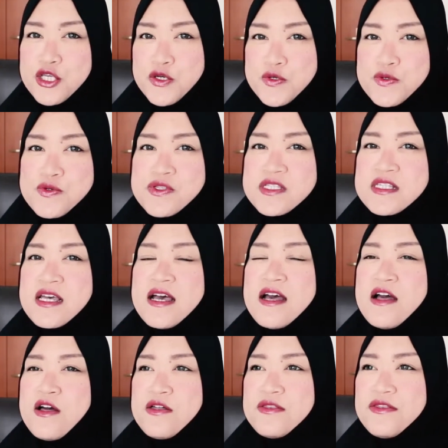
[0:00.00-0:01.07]
use
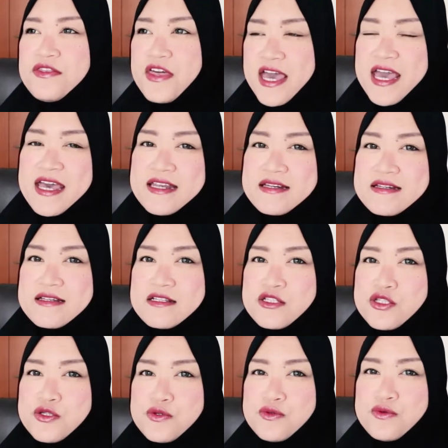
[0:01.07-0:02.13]
that
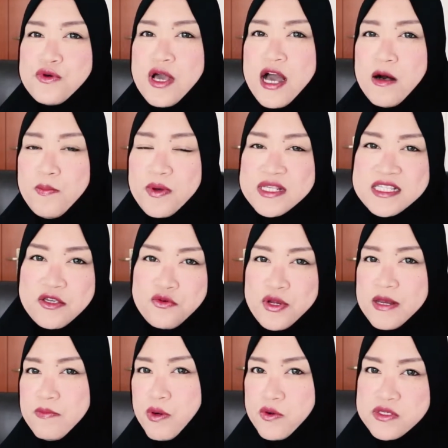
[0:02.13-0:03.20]
to help us
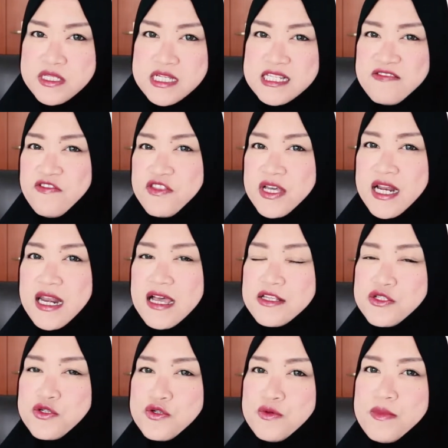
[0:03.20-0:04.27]
create posters for the
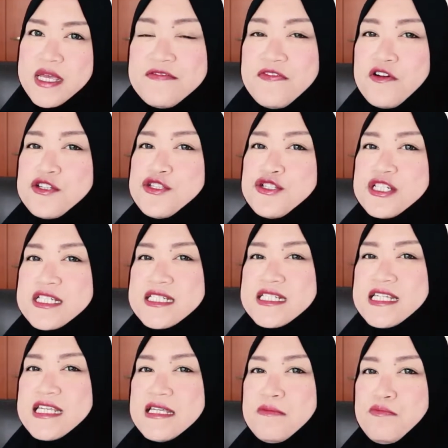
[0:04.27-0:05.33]
classroom.
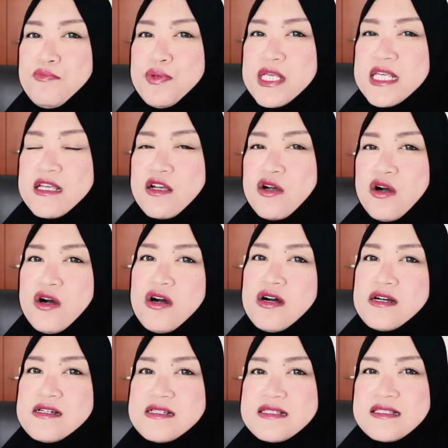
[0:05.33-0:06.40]
Unfortunately,
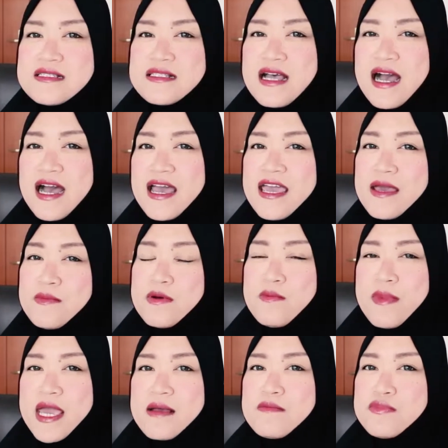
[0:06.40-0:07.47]
because I am a
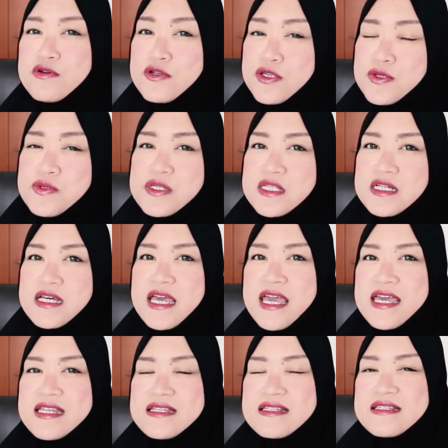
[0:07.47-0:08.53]
MacBook user
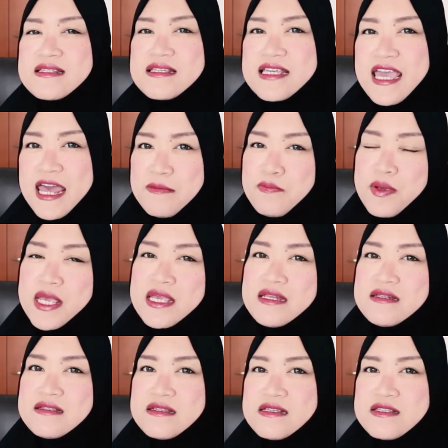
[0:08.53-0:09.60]
and
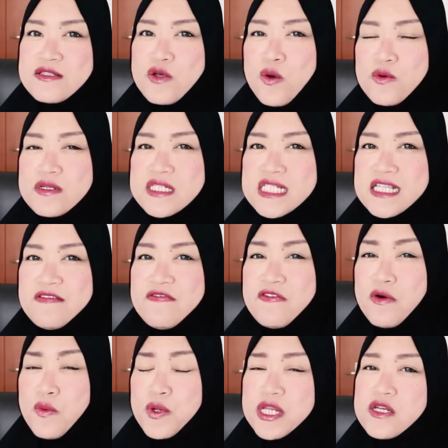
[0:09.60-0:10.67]
GetPaint is only
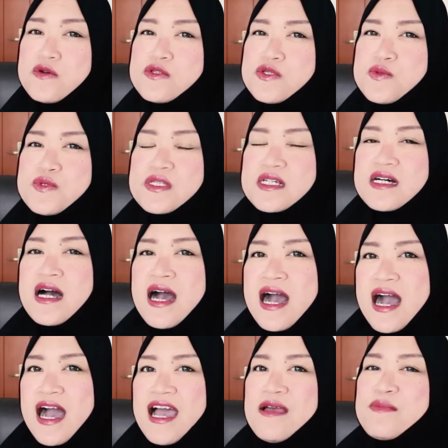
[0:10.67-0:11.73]
for Windows user,
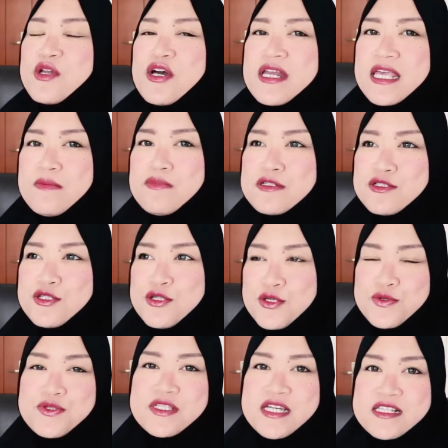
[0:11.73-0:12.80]
I'm not able to
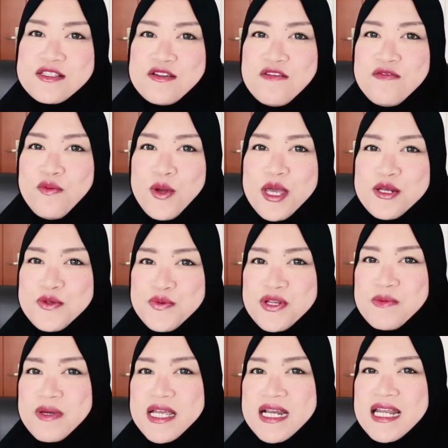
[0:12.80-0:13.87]
use that software
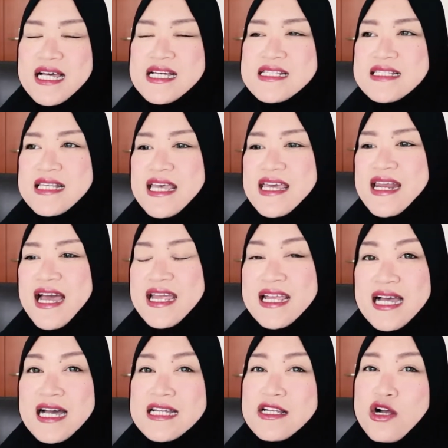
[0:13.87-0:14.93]
during my class and I
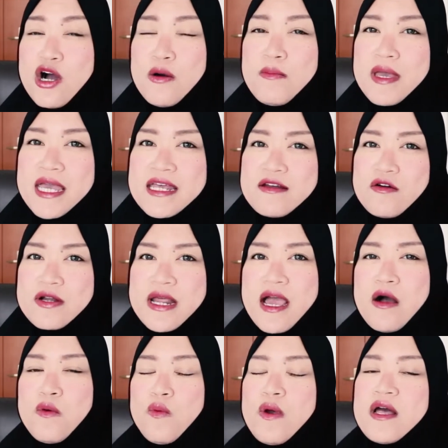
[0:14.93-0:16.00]
can't comment on
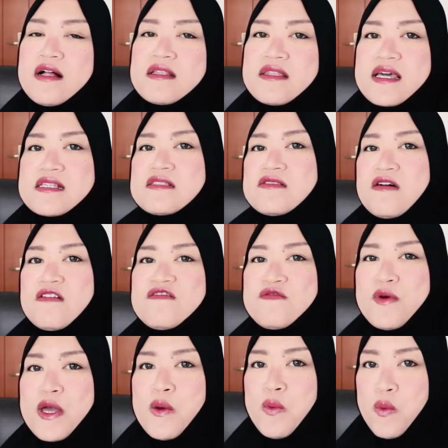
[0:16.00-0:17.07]
how well that
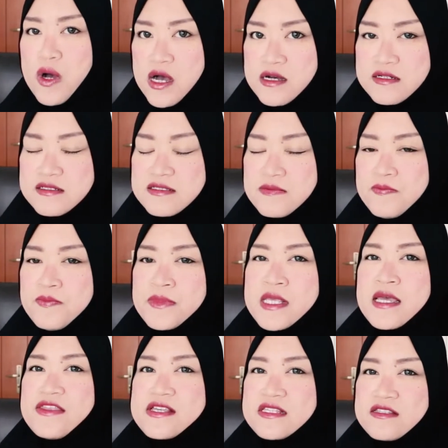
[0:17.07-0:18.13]
software works.
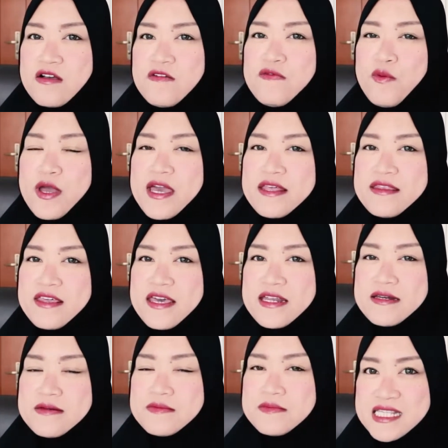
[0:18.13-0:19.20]
The other software
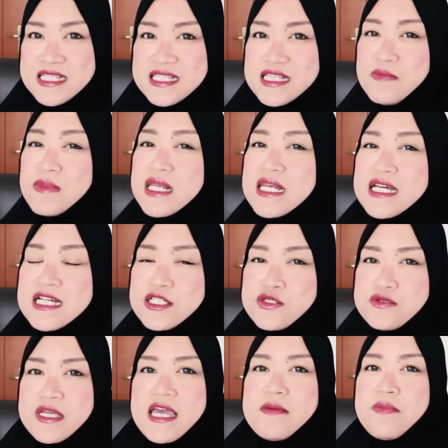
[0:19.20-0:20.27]
that is similar
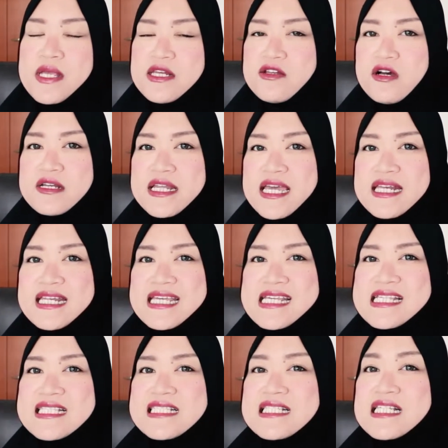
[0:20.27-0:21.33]
to GetPaint.net
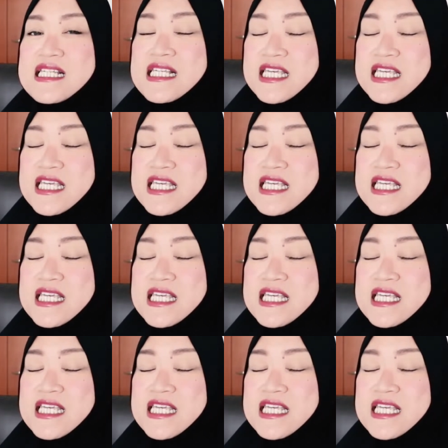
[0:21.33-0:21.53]
is